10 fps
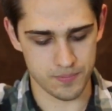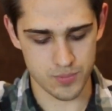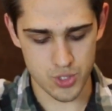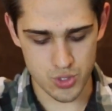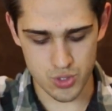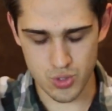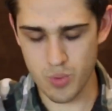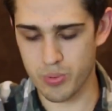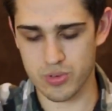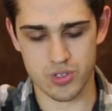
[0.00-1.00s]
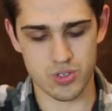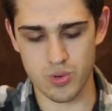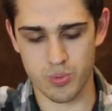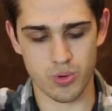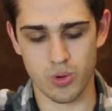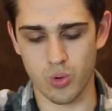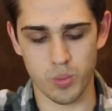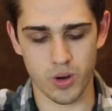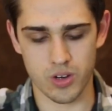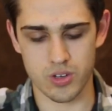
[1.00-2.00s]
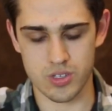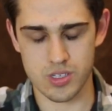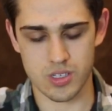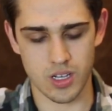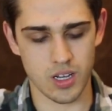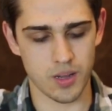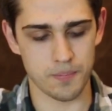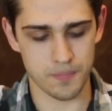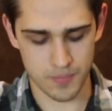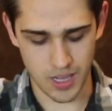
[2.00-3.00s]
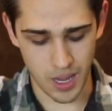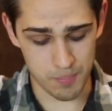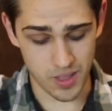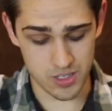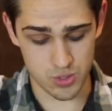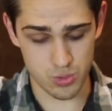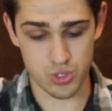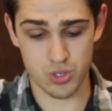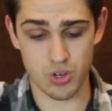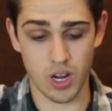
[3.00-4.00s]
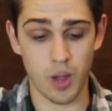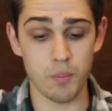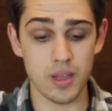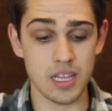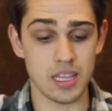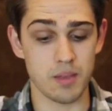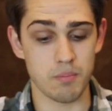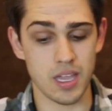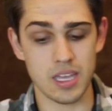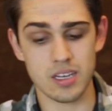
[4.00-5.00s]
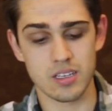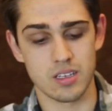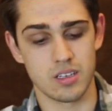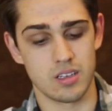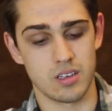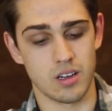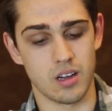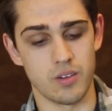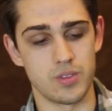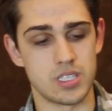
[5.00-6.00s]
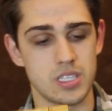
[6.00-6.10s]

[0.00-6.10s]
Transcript: Super cool markers. I'm not too sure how many they made of the